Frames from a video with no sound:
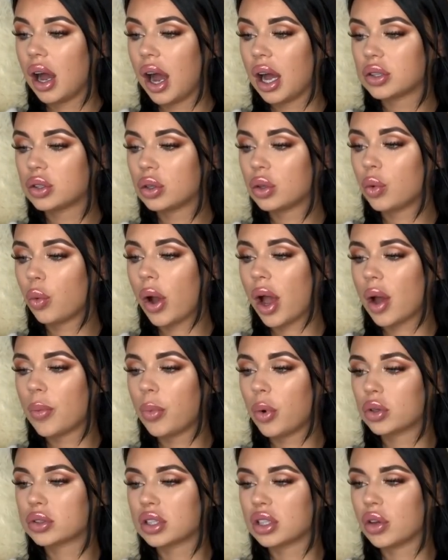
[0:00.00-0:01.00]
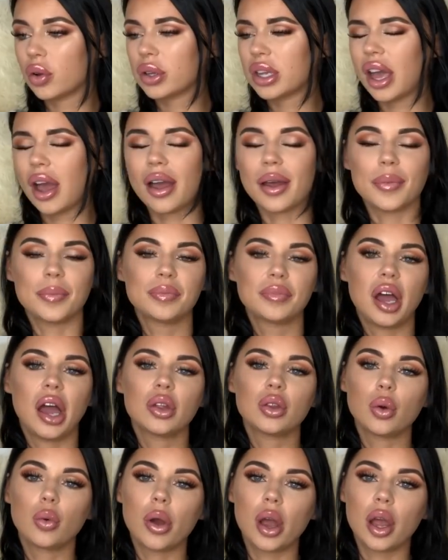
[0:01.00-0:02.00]
I don't know why I bought it. Oh yeah, I
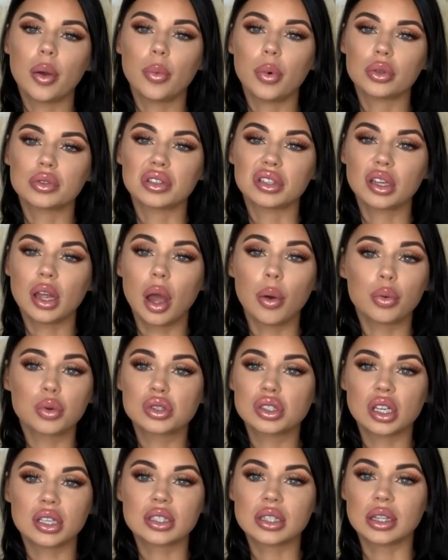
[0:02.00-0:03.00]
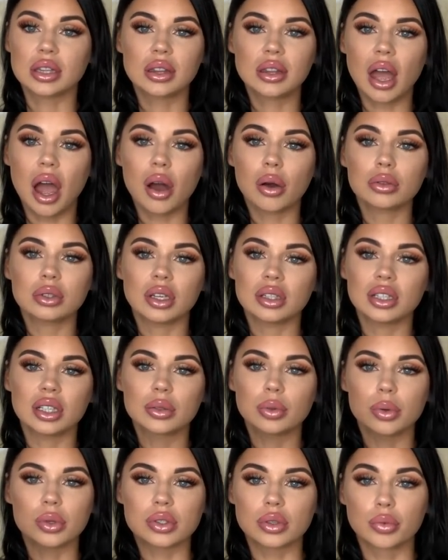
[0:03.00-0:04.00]
know why I bought it. I was just in town and
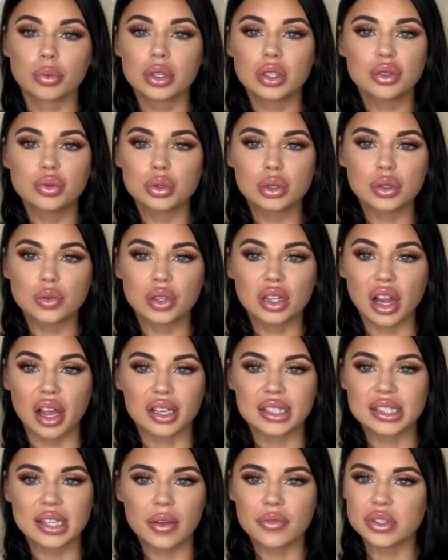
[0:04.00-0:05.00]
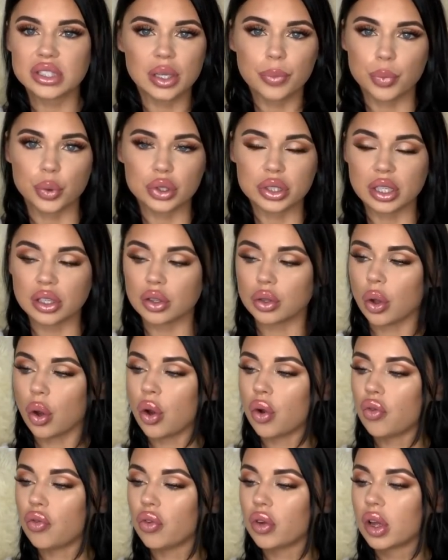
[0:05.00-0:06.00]
it was reduced to like 70%
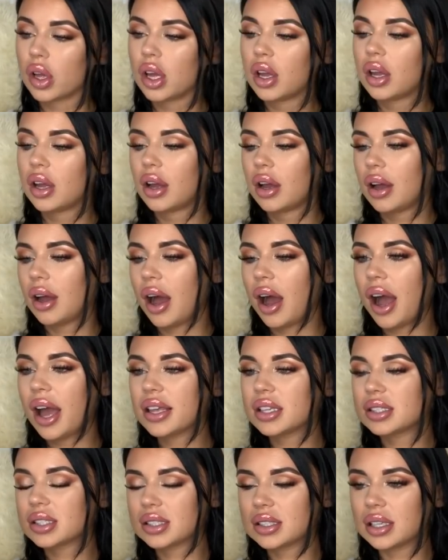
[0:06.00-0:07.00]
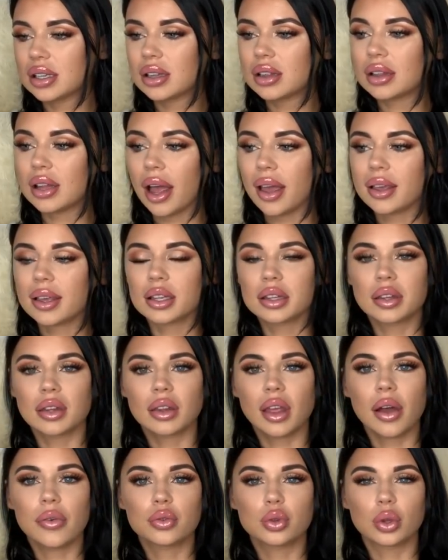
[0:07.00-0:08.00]
off. I still like it
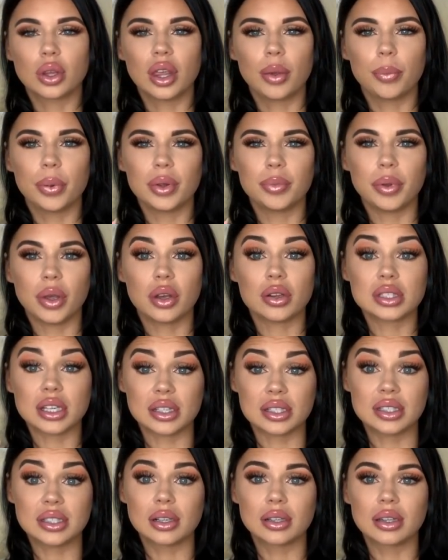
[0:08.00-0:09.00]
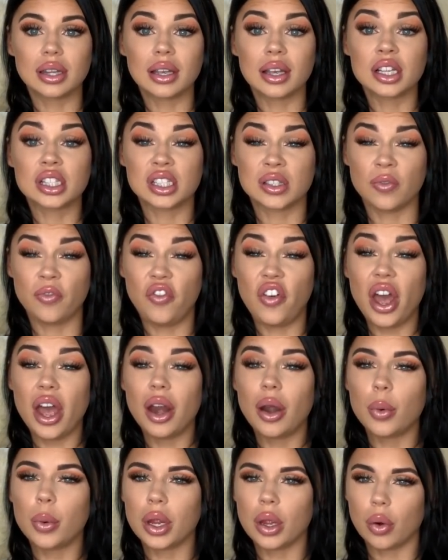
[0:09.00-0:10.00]
enough to keep it because I still think it's
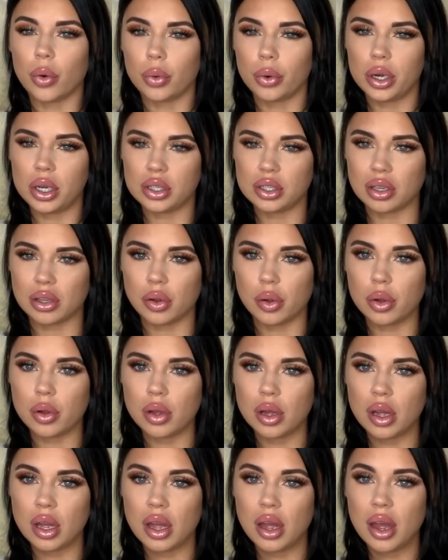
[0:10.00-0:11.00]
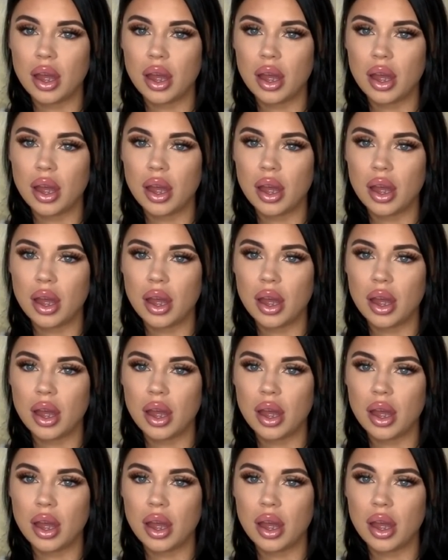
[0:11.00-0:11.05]
very original,